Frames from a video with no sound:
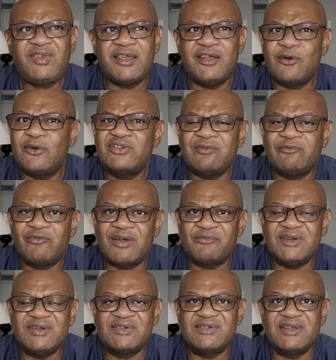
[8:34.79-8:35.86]
it also
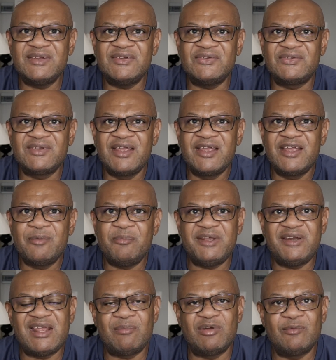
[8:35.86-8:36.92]
references
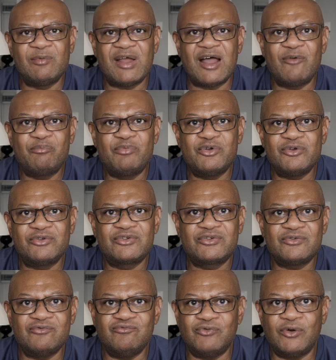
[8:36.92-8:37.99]
being able to output
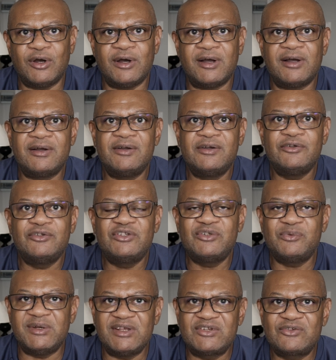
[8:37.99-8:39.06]
raw
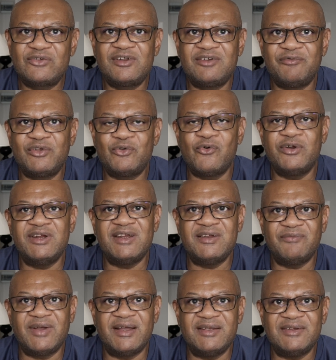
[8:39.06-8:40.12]
to an external recording
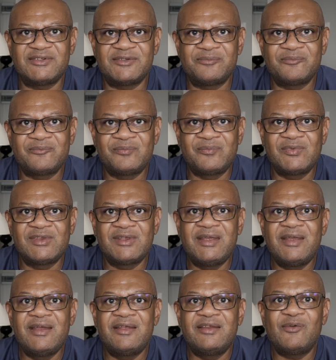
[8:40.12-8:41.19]
device.
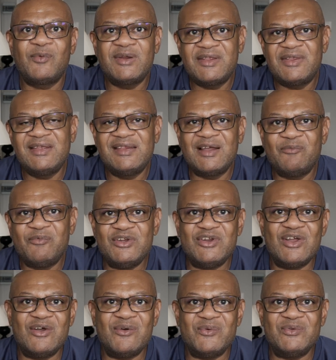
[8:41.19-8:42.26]
Now, one thing that we
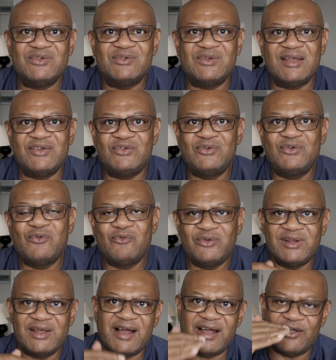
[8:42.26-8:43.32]
know is as you go
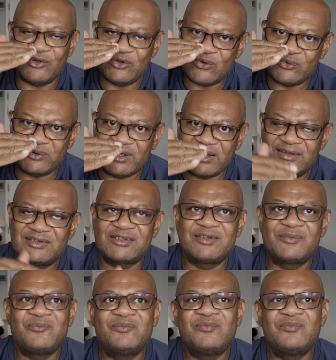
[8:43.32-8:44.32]
with the higher codecs,